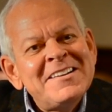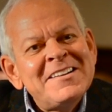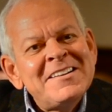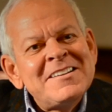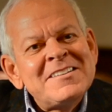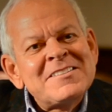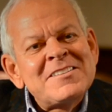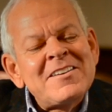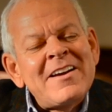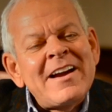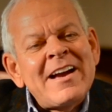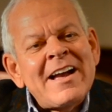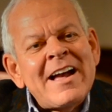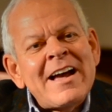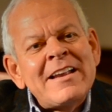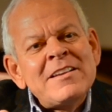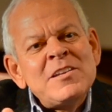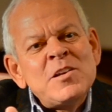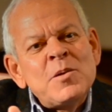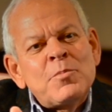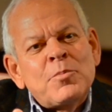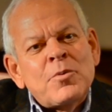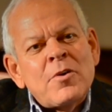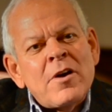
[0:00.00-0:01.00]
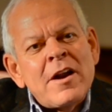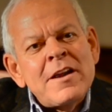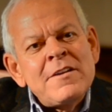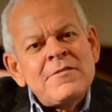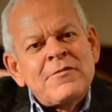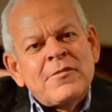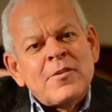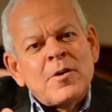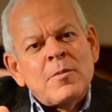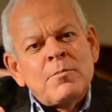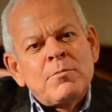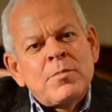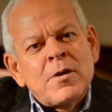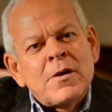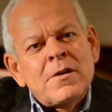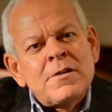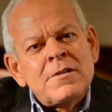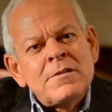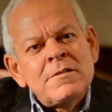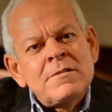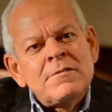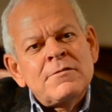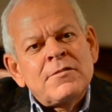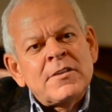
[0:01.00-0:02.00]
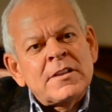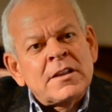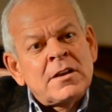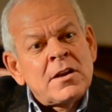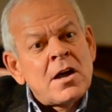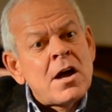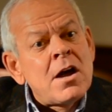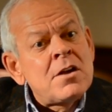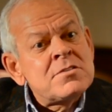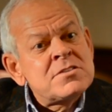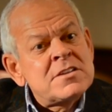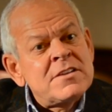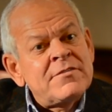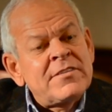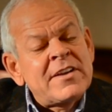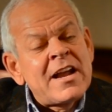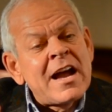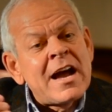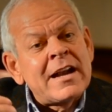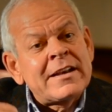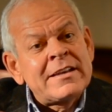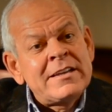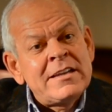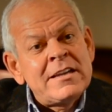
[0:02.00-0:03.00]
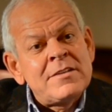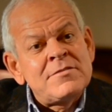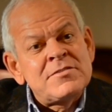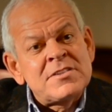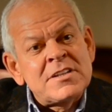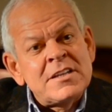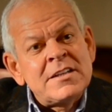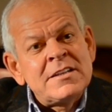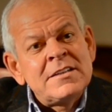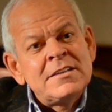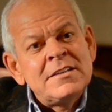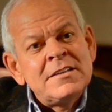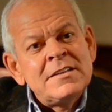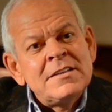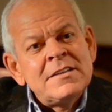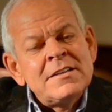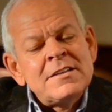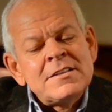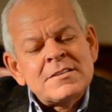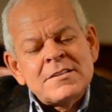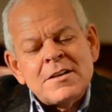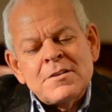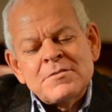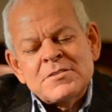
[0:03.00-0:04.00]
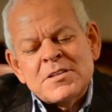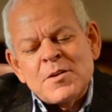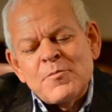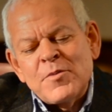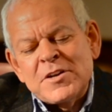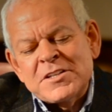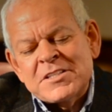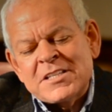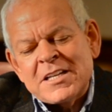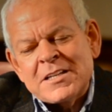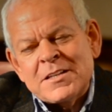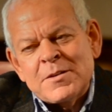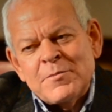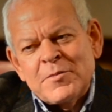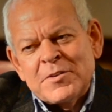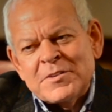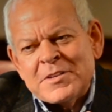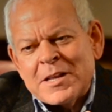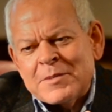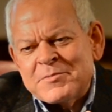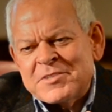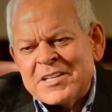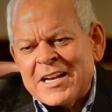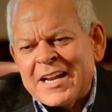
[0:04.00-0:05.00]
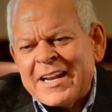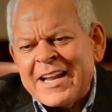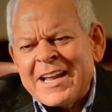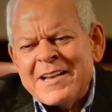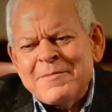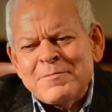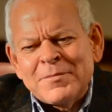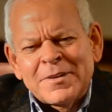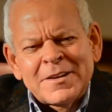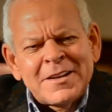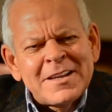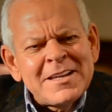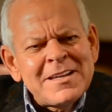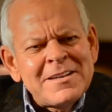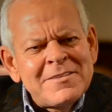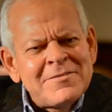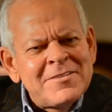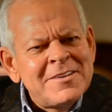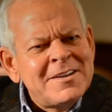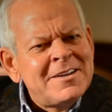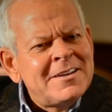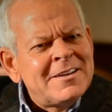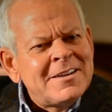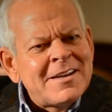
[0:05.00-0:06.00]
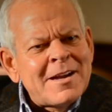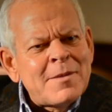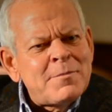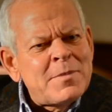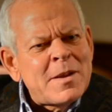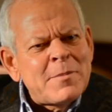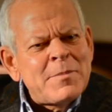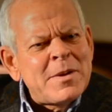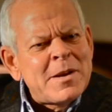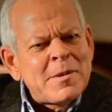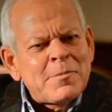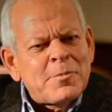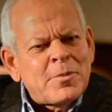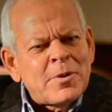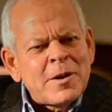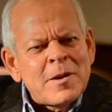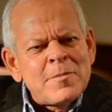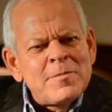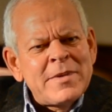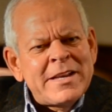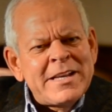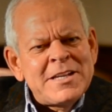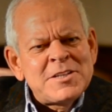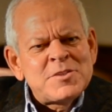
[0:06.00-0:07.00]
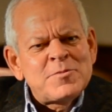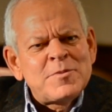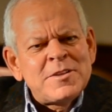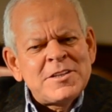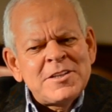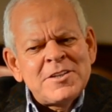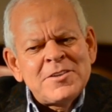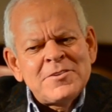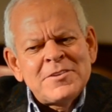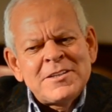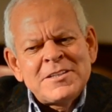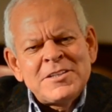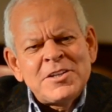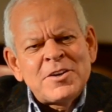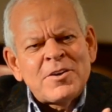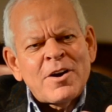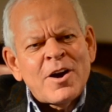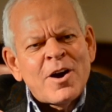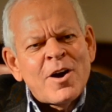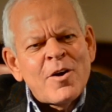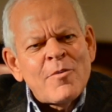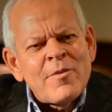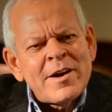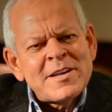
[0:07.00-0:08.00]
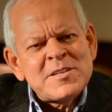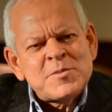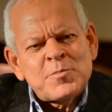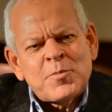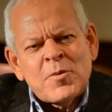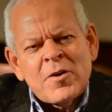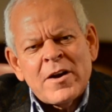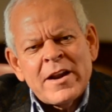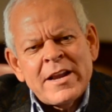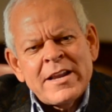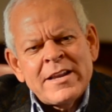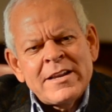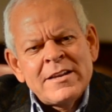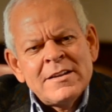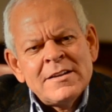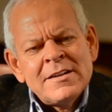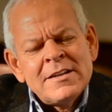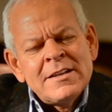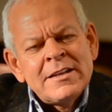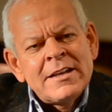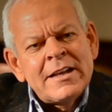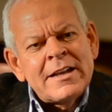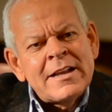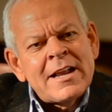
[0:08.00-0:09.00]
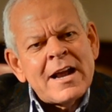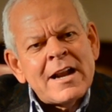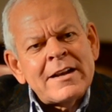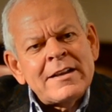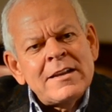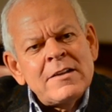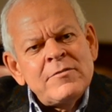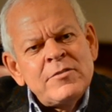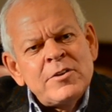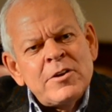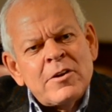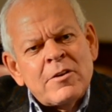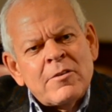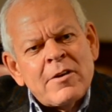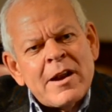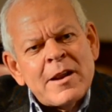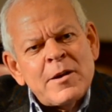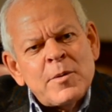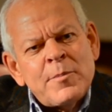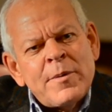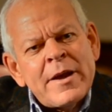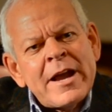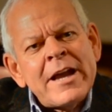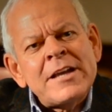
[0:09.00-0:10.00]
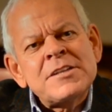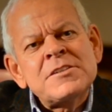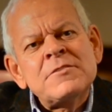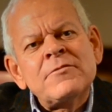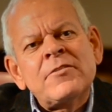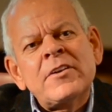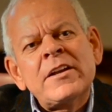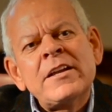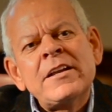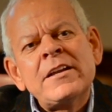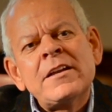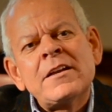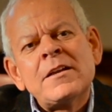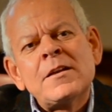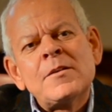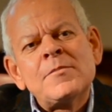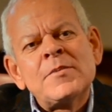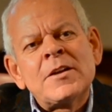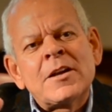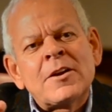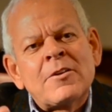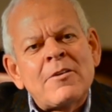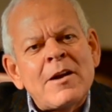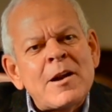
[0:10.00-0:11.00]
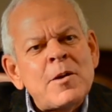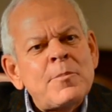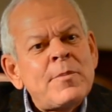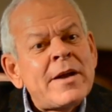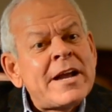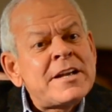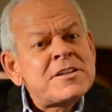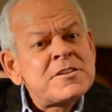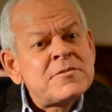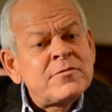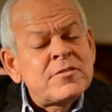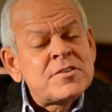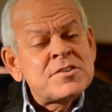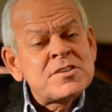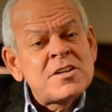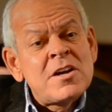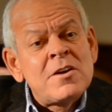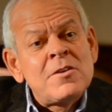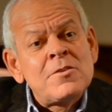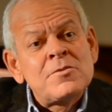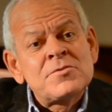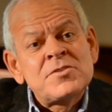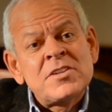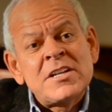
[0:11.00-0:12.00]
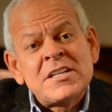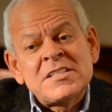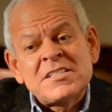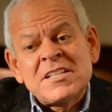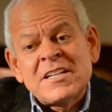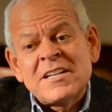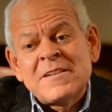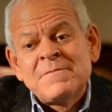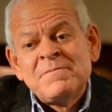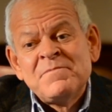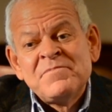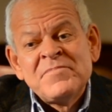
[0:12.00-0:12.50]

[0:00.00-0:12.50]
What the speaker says: So how do you pray for a burden for the lost if God gives it? So someone said to me one time, said, I can't believe I've been in prayer meetings with you and you're always praying that God give you a greater passion for him and a greater passion for souls. And they said,